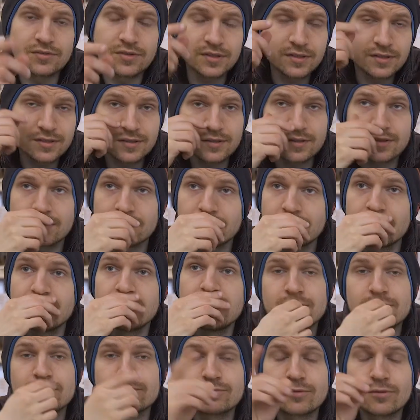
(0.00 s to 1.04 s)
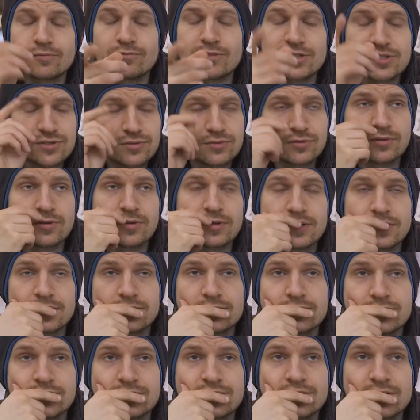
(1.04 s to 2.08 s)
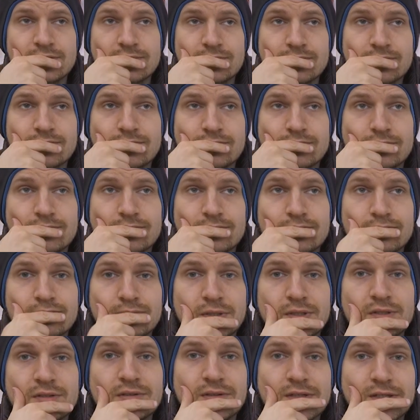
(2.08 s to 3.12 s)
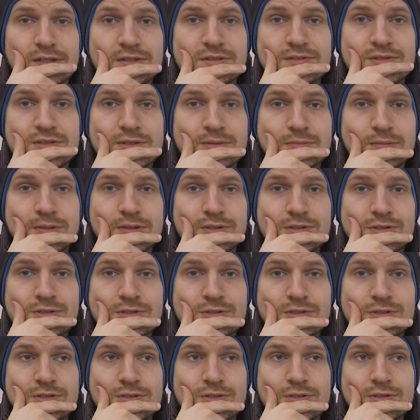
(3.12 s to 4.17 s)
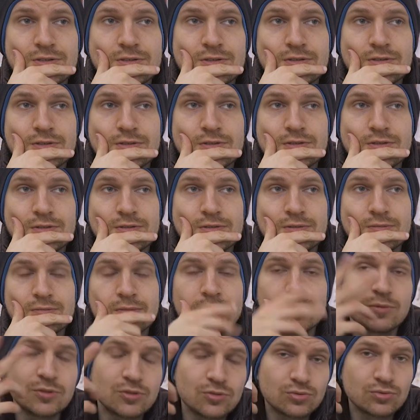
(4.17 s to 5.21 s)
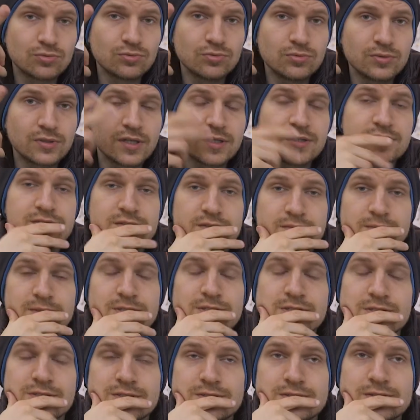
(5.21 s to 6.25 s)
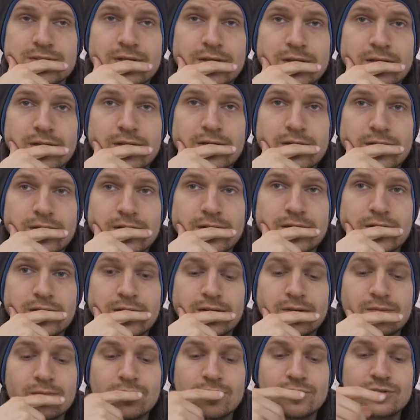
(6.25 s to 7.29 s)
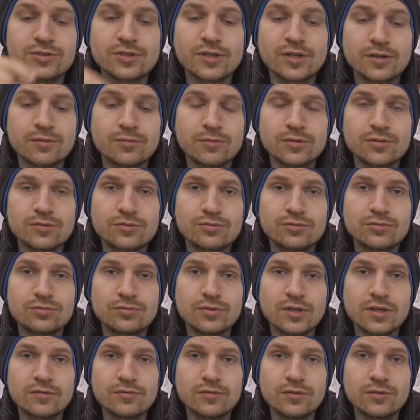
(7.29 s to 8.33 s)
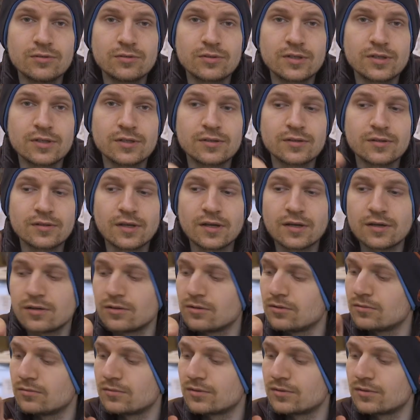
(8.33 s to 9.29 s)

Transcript: think from Vestrahorn I took some pretty nice image, maybe 2 nice images, which I want to have a look at now